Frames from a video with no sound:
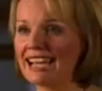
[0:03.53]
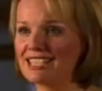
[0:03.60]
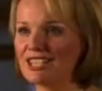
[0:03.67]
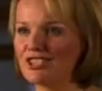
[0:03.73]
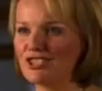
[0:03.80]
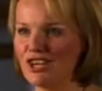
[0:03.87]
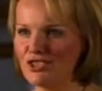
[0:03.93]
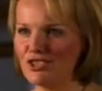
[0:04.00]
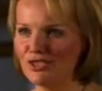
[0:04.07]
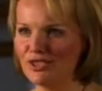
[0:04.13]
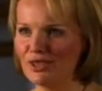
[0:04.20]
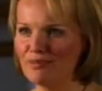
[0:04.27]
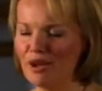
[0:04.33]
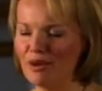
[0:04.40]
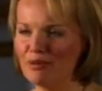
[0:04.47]
hectic
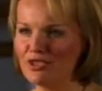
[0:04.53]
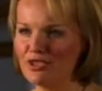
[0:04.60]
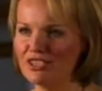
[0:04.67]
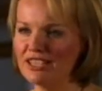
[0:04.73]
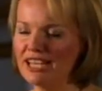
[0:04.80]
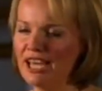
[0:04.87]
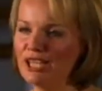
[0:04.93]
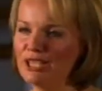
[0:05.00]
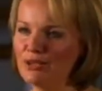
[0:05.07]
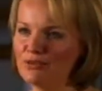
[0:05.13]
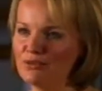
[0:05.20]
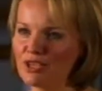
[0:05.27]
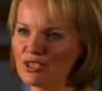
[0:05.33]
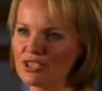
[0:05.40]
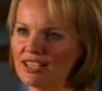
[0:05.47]
schedule at the moment and
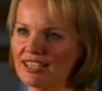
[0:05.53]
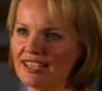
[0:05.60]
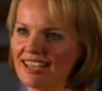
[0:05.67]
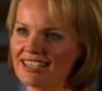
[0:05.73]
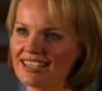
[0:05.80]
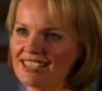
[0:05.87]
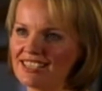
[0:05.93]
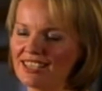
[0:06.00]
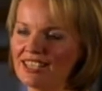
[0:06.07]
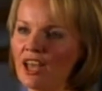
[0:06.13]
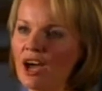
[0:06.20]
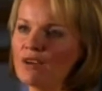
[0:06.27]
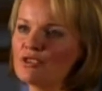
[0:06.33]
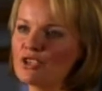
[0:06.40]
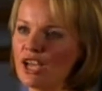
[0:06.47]
you've just collected the
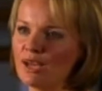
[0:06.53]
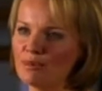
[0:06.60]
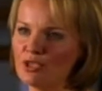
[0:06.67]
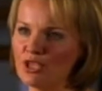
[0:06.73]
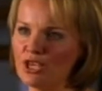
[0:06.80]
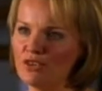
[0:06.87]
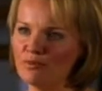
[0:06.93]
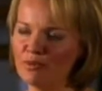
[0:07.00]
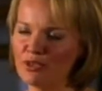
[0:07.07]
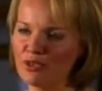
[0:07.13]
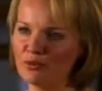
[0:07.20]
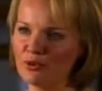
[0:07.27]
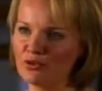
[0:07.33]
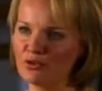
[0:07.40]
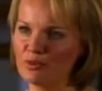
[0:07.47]
Lifetime
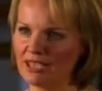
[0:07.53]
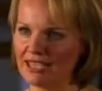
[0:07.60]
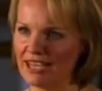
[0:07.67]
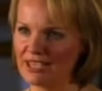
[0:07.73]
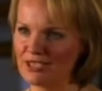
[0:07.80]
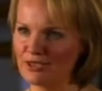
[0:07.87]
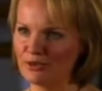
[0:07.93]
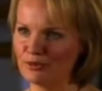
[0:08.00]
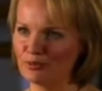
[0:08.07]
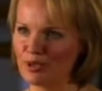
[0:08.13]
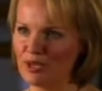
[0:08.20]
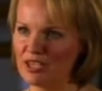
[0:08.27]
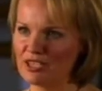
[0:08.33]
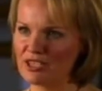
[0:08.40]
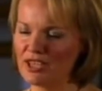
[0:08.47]
Achievement Award from the Classical
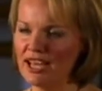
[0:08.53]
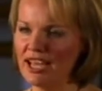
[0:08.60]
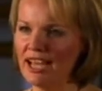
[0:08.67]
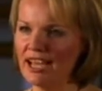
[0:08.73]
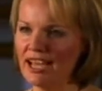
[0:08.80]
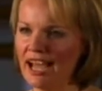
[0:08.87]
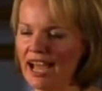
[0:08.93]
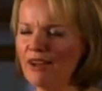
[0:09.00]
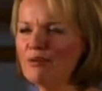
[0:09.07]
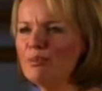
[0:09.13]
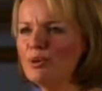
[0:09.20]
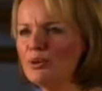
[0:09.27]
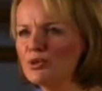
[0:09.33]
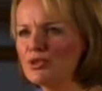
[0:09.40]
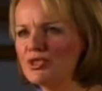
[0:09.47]
Brits. How
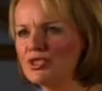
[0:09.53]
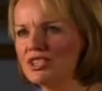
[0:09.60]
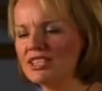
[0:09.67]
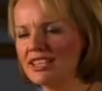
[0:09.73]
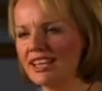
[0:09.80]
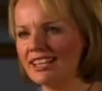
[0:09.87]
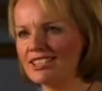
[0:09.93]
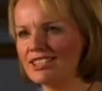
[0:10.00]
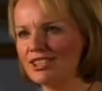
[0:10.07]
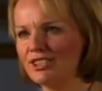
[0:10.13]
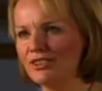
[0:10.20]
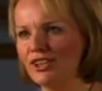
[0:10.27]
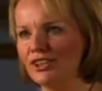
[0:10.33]
important is that to